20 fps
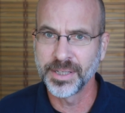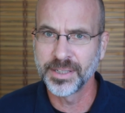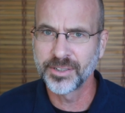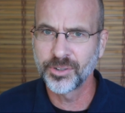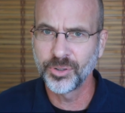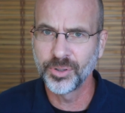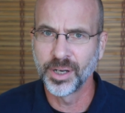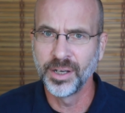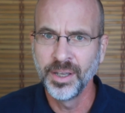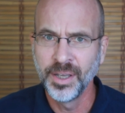
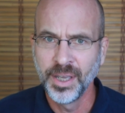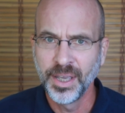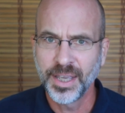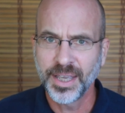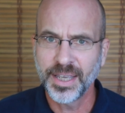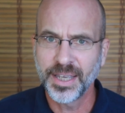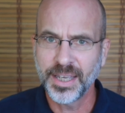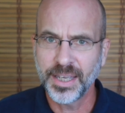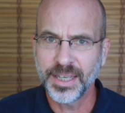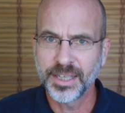into
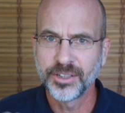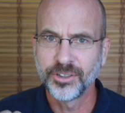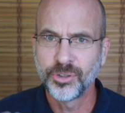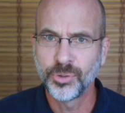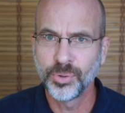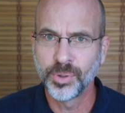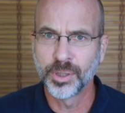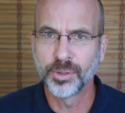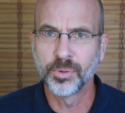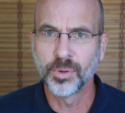
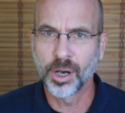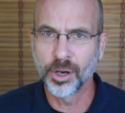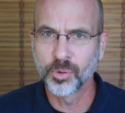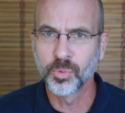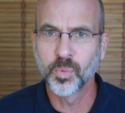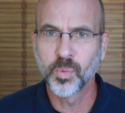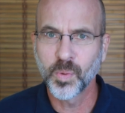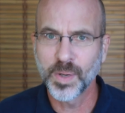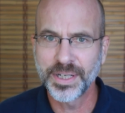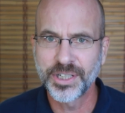a
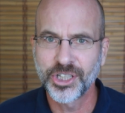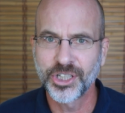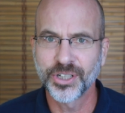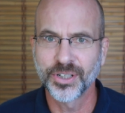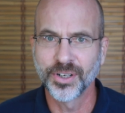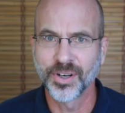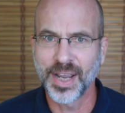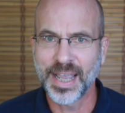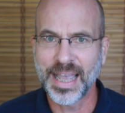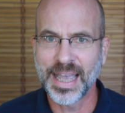
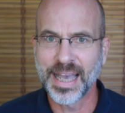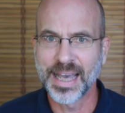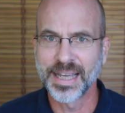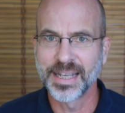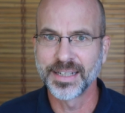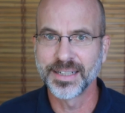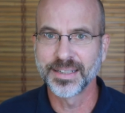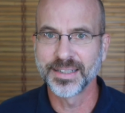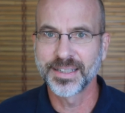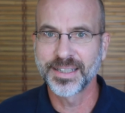richer
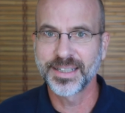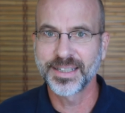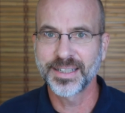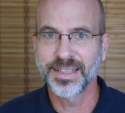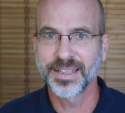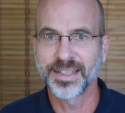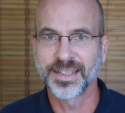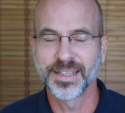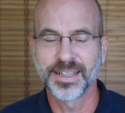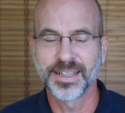and